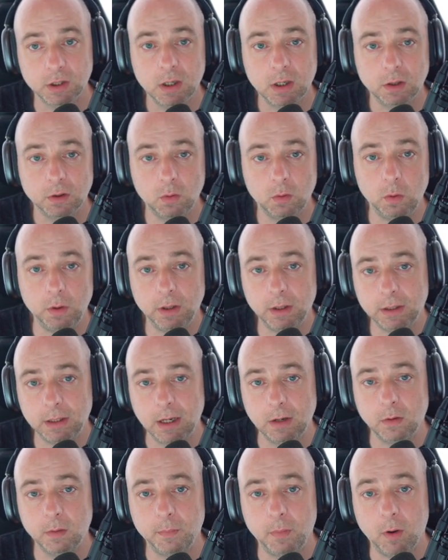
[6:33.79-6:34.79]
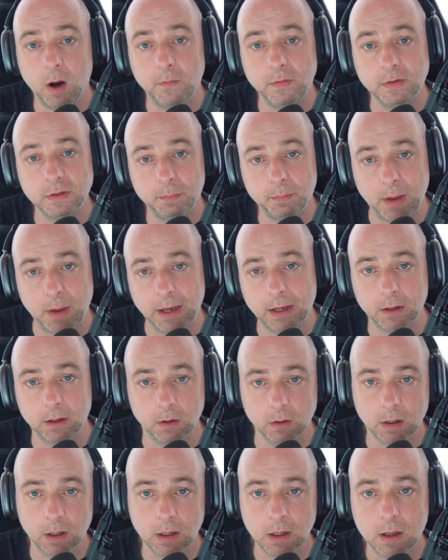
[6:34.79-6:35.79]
calling Akira part of his backlog,